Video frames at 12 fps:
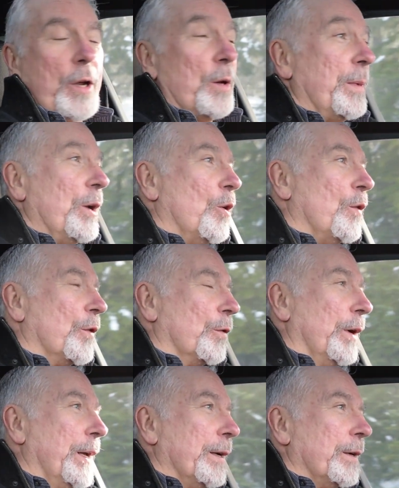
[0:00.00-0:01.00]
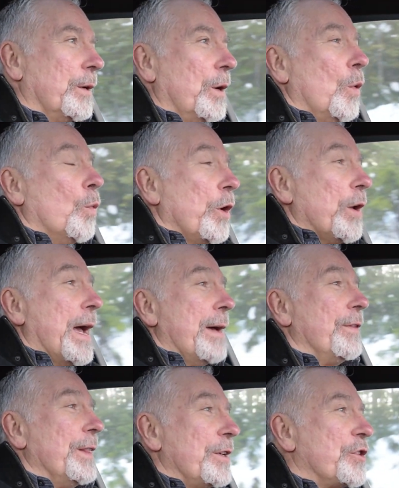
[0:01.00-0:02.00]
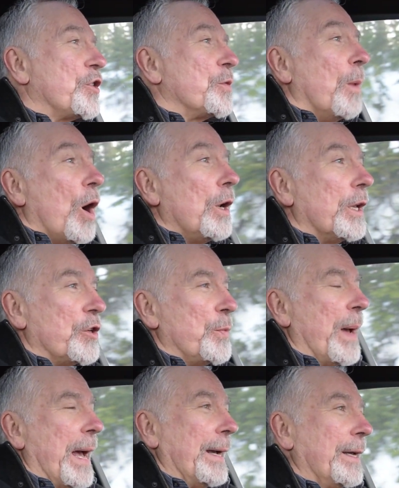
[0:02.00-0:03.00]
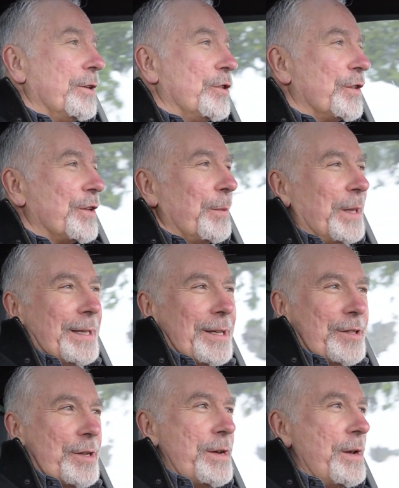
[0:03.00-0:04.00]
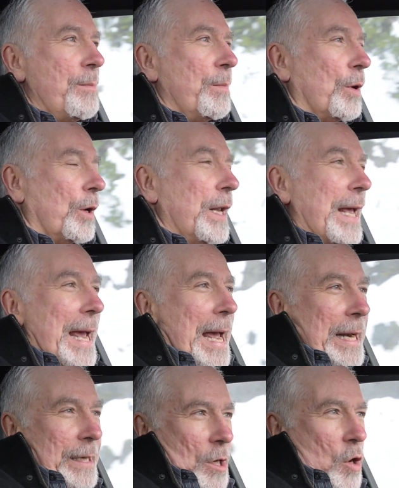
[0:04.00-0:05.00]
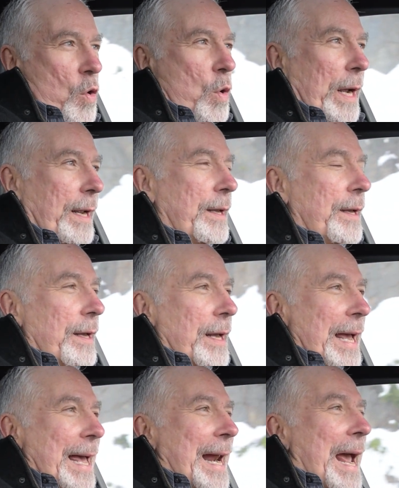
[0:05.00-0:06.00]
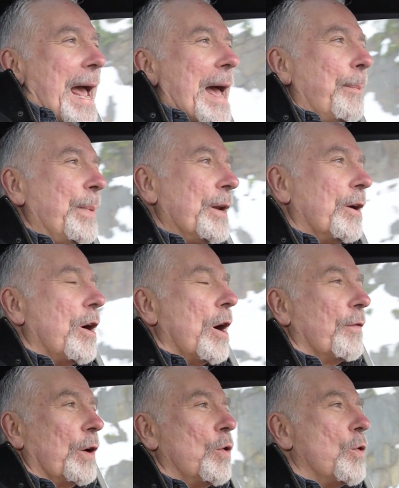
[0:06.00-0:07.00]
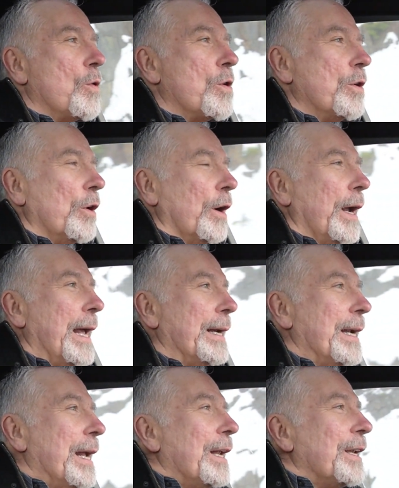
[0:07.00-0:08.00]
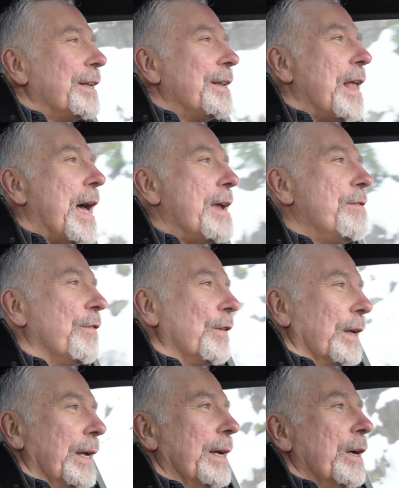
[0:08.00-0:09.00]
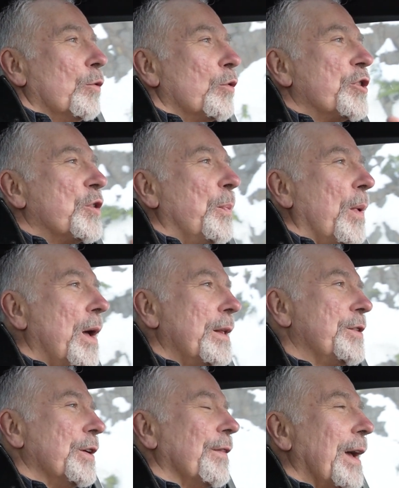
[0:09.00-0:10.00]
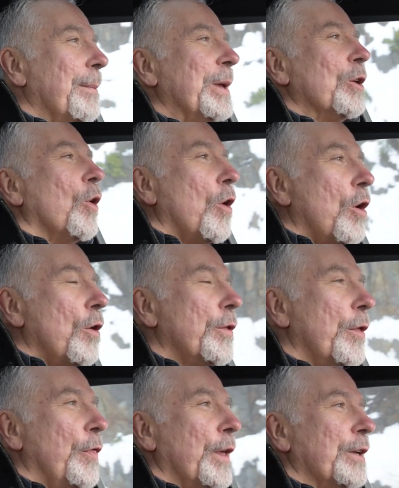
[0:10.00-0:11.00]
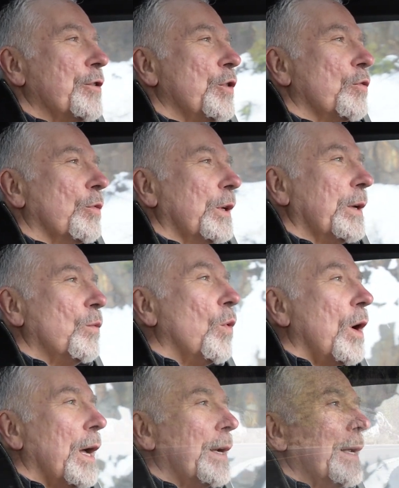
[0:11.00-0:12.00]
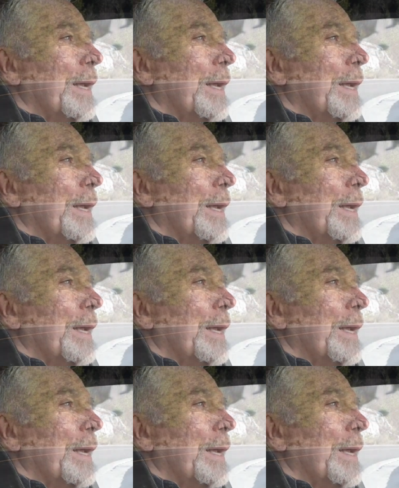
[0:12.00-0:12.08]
can be overrated. What you have in this smallish package is something that's nimble and quick and happy to carve a corner and lively, responsive. I mean, all the things you really want